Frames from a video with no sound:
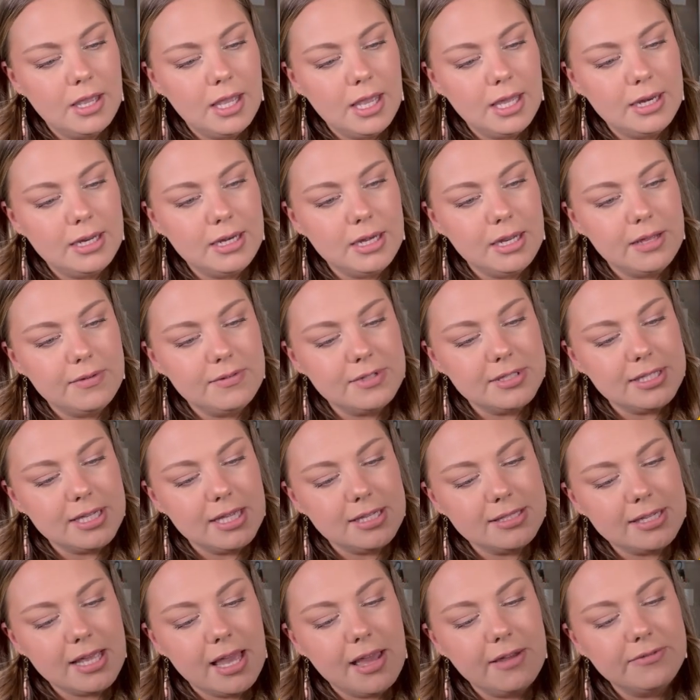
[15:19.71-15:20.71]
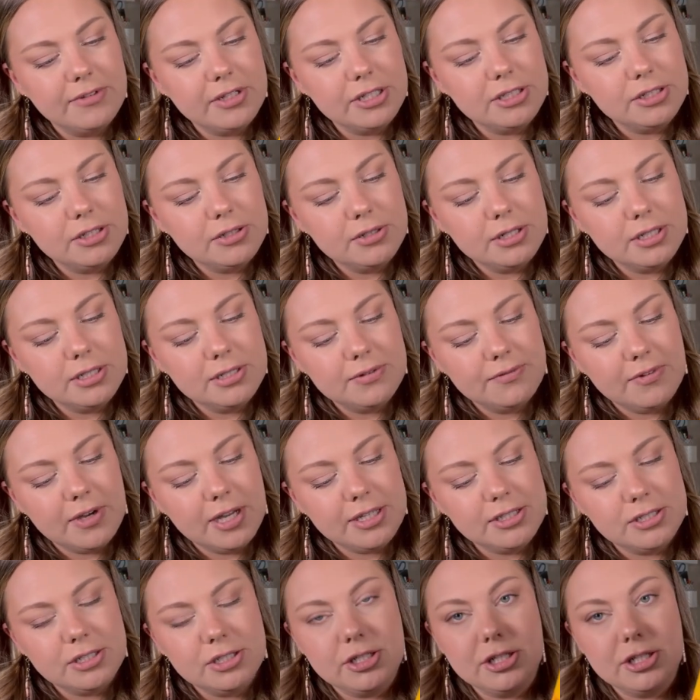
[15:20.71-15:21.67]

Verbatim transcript: And it even says heavy duty device